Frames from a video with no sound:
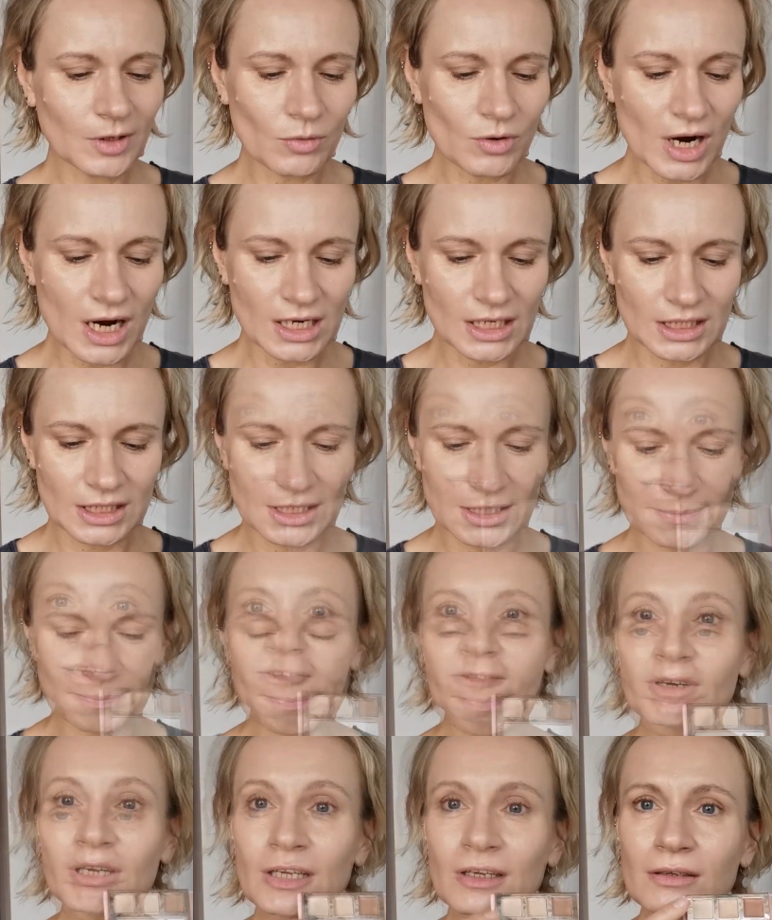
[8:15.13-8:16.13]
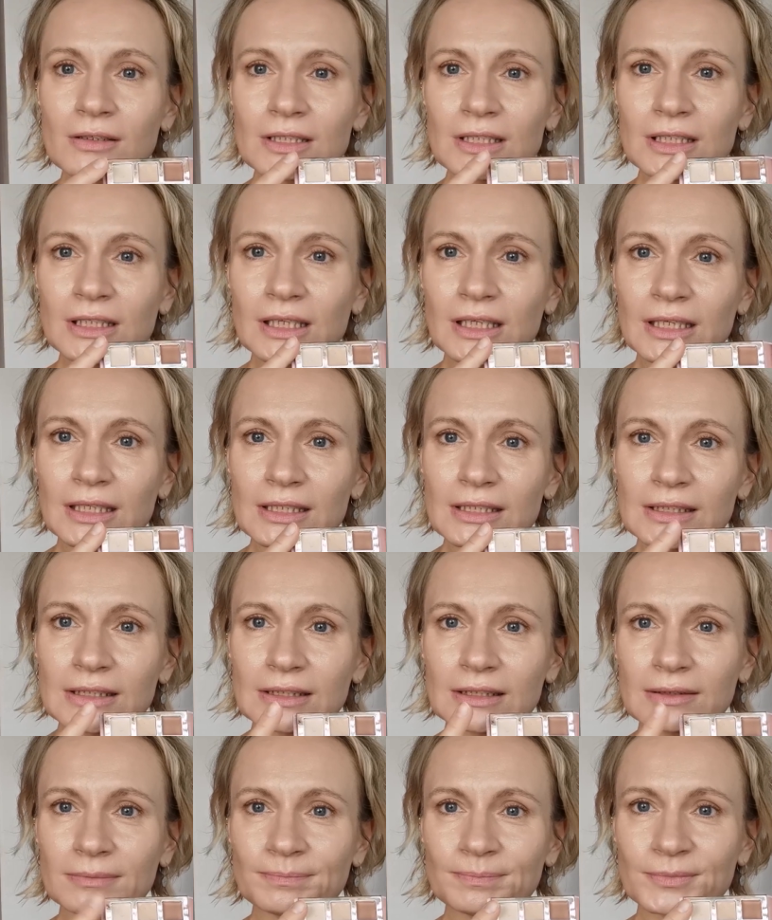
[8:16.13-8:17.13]
Right, 3
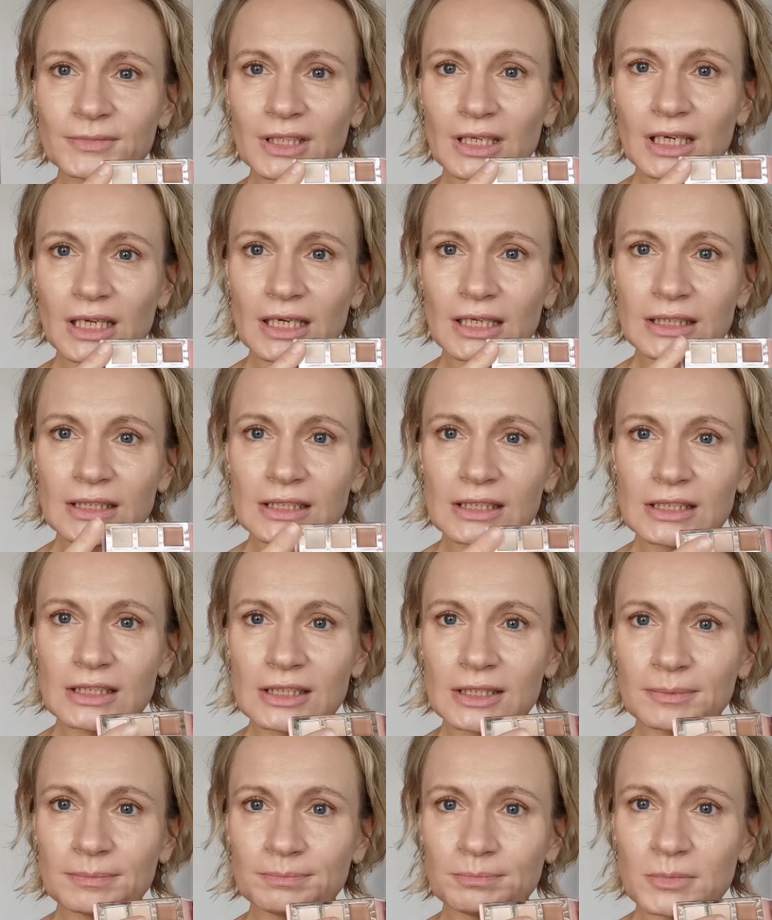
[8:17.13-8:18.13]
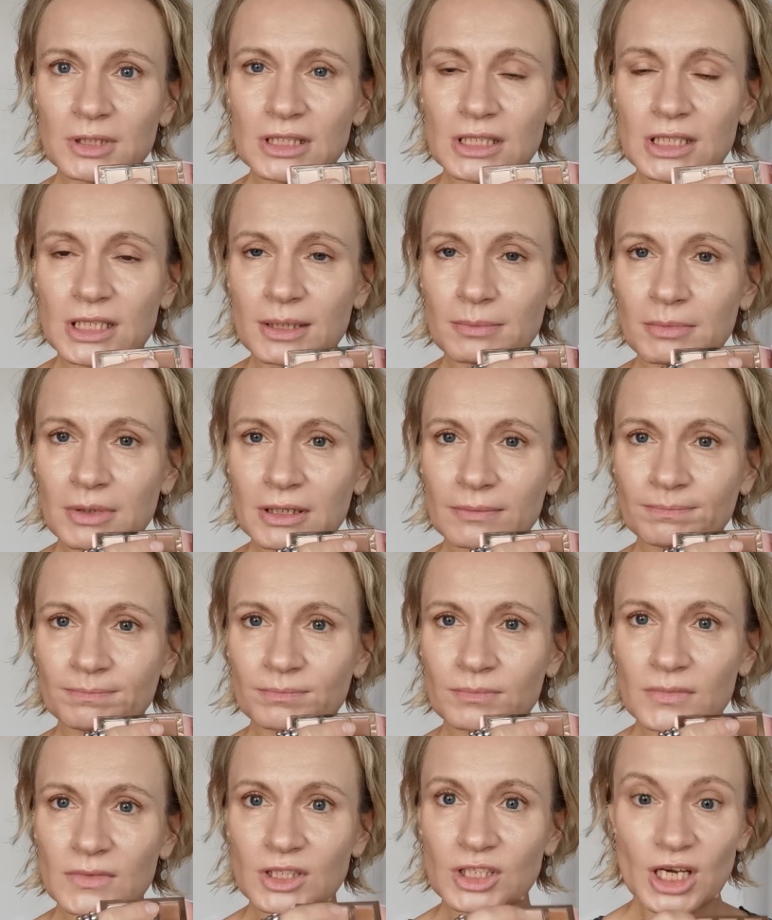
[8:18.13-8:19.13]
concealers, light, medium,
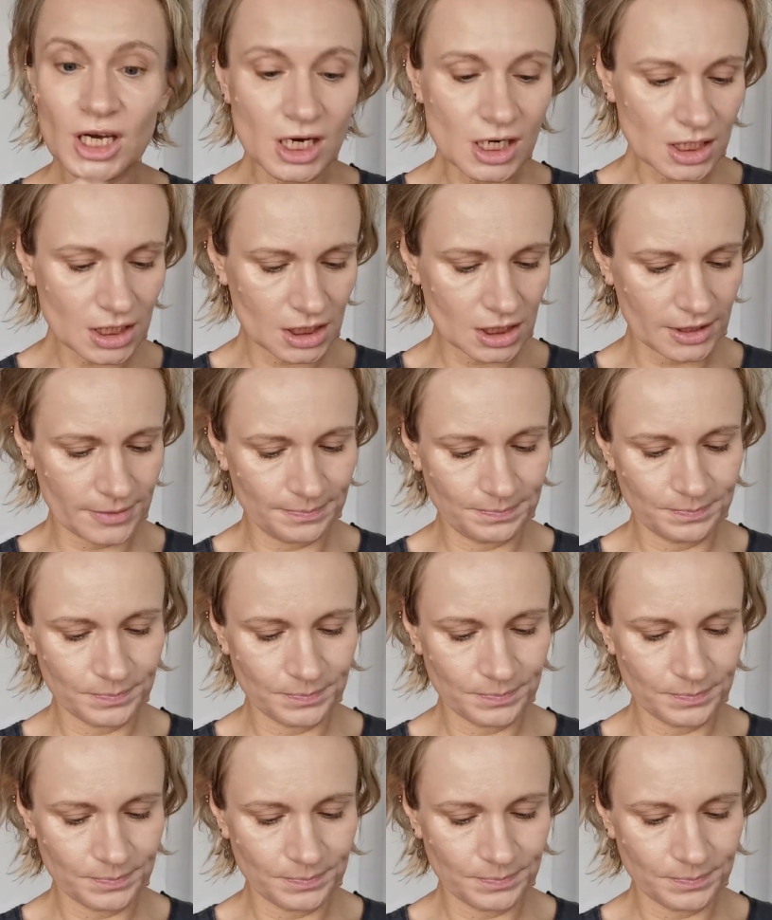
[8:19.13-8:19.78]
dark.